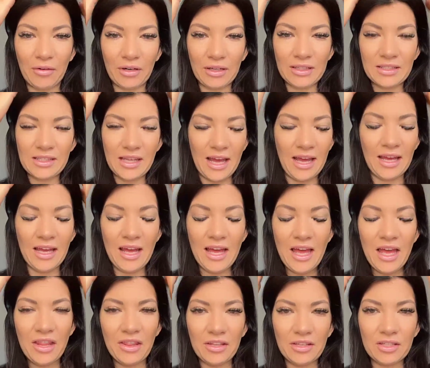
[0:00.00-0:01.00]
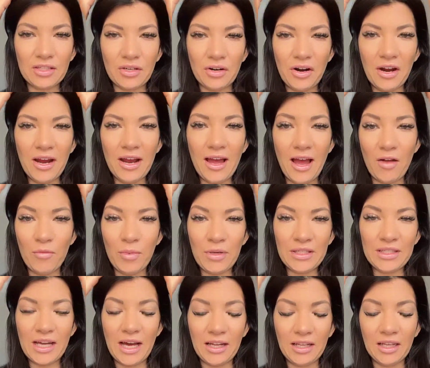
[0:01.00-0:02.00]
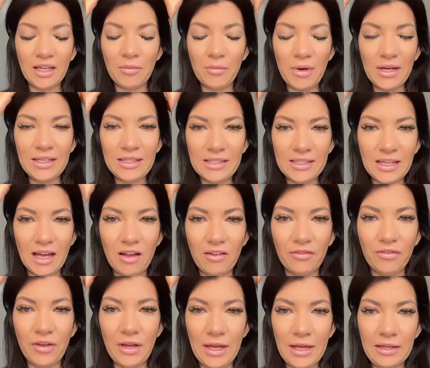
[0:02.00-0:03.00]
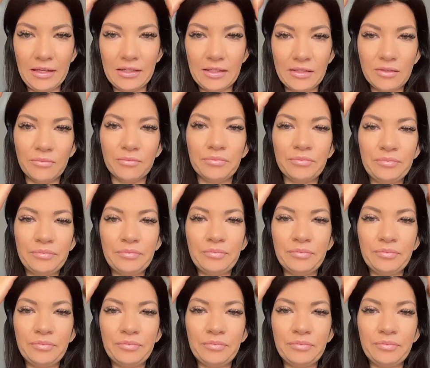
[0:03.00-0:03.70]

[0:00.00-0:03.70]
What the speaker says: We're going to say, the story I've been telling myself is.